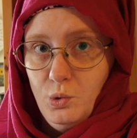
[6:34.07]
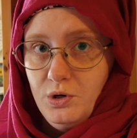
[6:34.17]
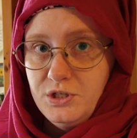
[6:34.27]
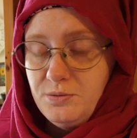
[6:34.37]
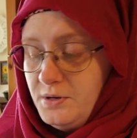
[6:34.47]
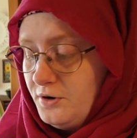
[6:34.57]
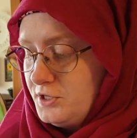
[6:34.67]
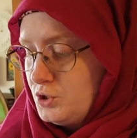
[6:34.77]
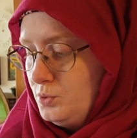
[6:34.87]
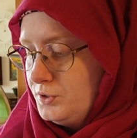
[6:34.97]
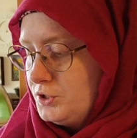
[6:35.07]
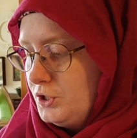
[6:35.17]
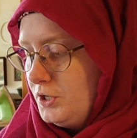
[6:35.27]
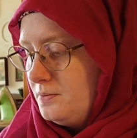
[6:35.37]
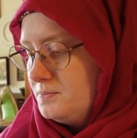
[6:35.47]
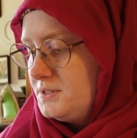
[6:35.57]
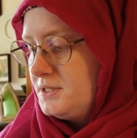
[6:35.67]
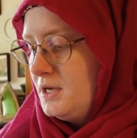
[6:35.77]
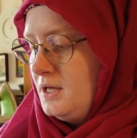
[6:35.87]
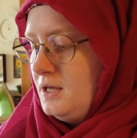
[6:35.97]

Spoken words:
or spiritual terms